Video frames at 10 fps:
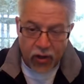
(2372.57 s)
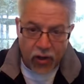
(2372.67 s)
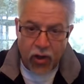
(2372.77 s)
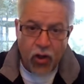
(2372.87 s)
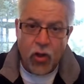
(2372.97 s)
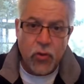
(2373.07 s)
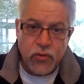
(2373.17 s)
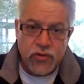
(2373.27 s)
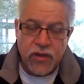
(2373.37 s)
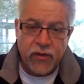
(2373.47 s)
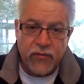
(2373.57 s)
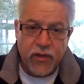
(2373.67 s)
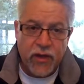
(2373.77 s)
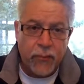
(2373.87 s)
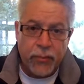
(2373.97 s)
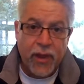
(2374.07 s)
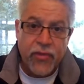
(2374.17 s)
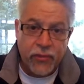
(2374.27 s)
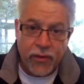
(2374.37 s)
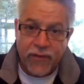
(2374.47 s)
a host of a
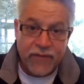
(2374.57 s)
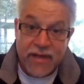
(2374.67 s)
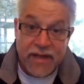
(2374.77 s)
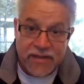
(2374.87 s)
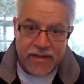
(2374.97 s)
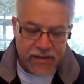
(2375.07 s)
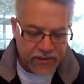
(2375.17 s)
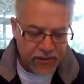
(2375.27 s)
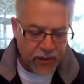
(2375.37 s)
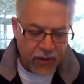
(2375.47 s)
plethora of deities,